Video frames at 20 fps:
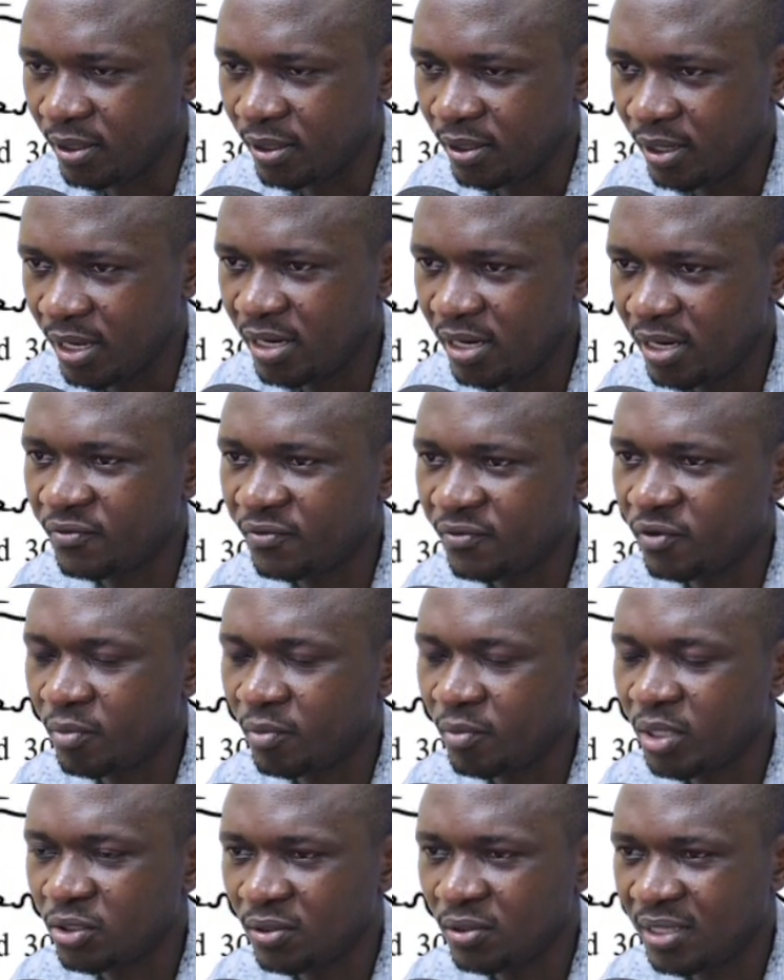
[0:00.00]
any
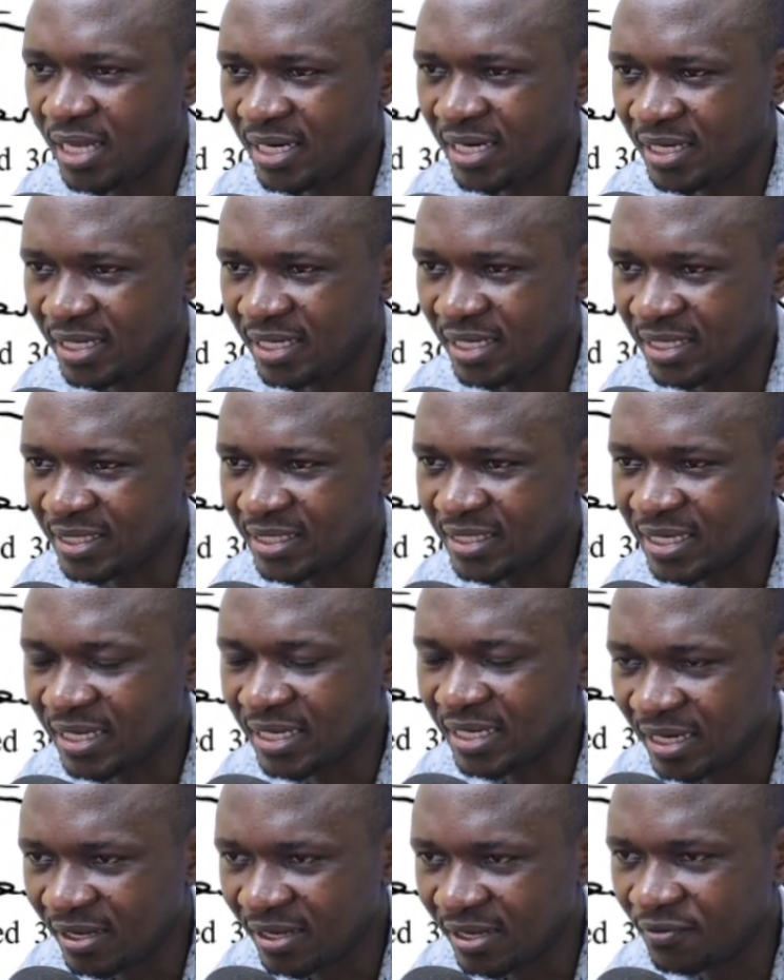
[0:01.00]
information that is
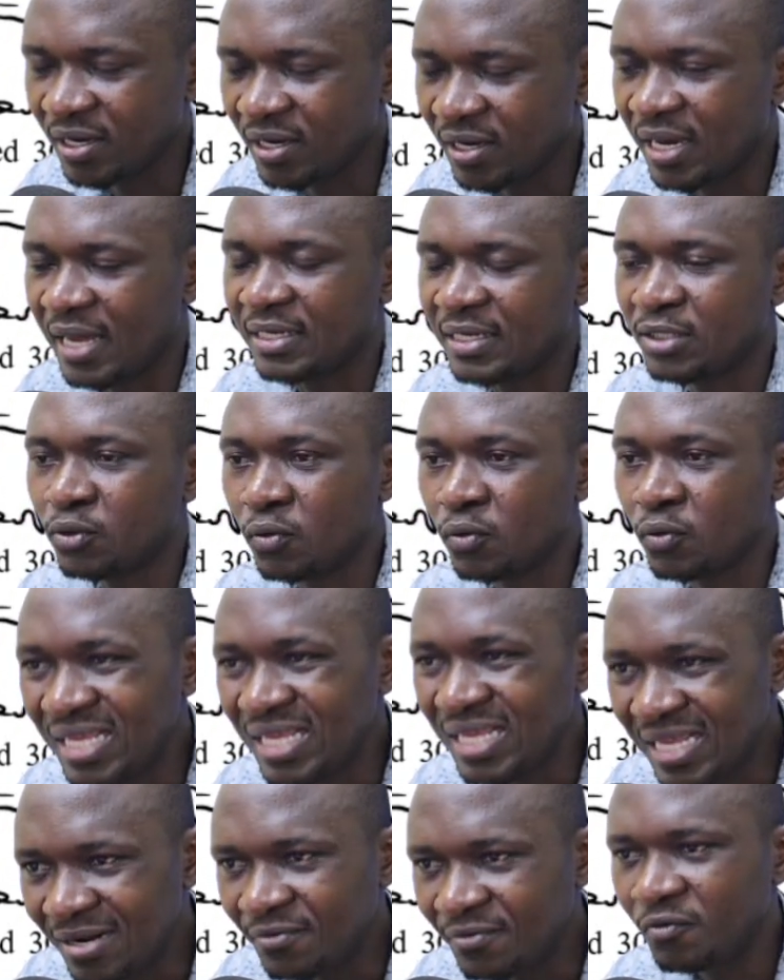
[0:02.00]
significant to
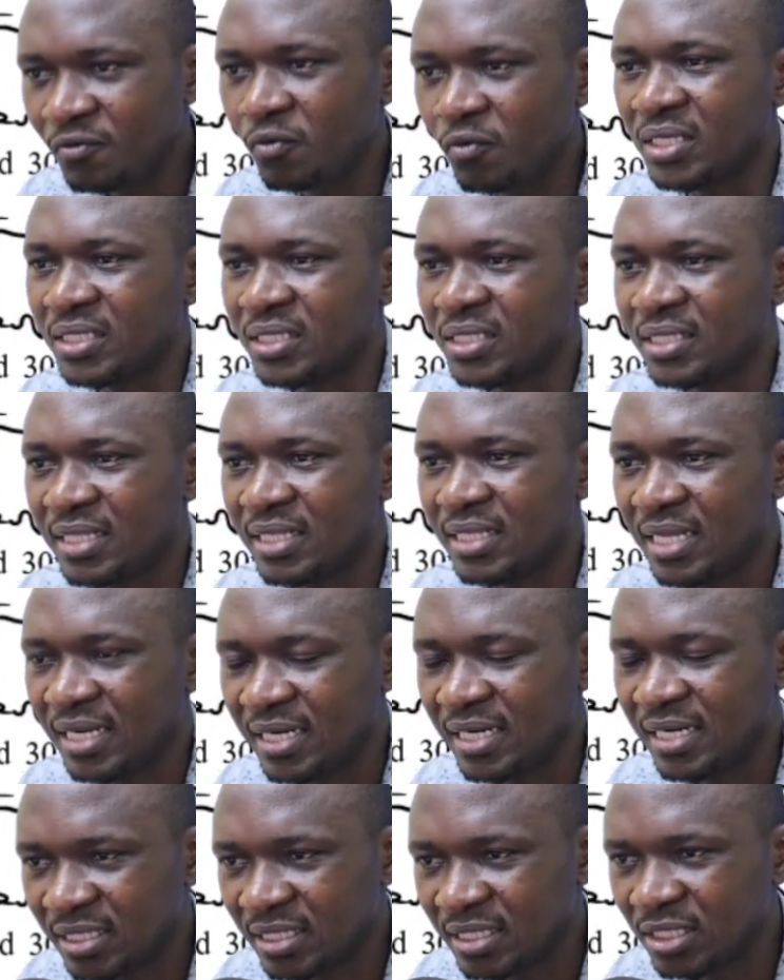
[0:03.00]
influence the
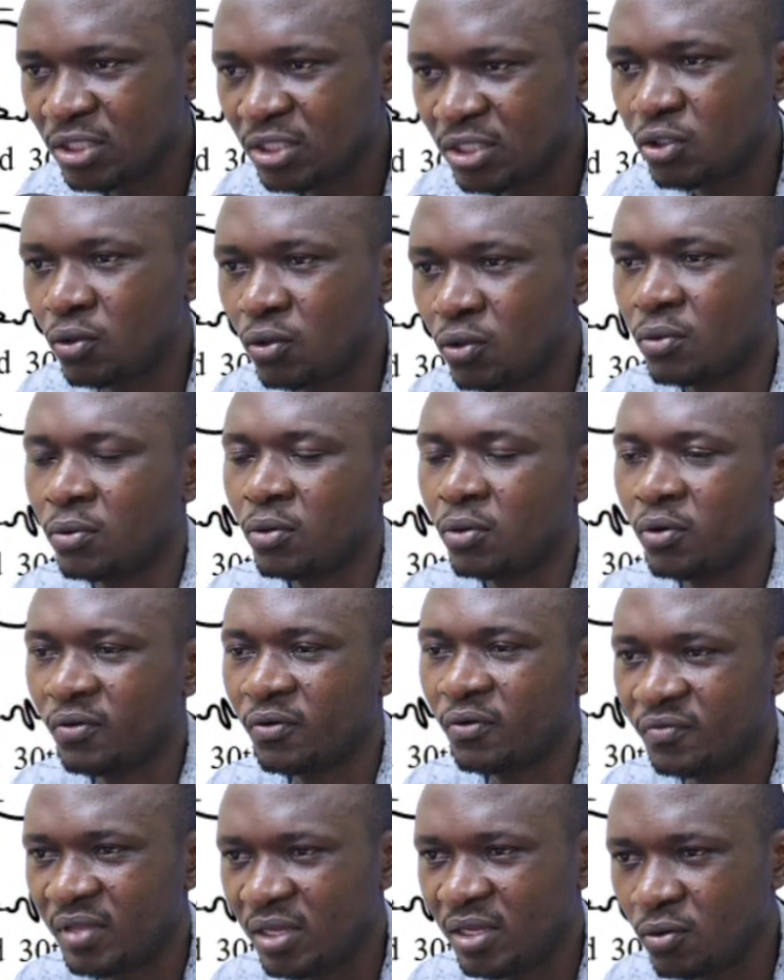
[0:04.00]
decision
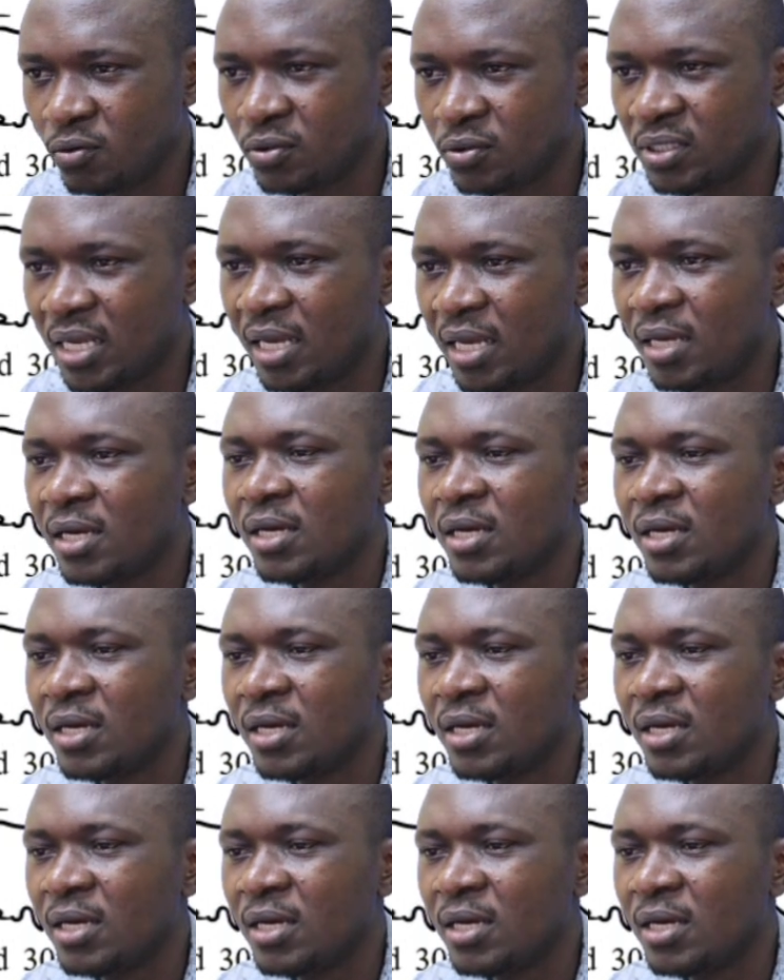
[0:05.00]
of the user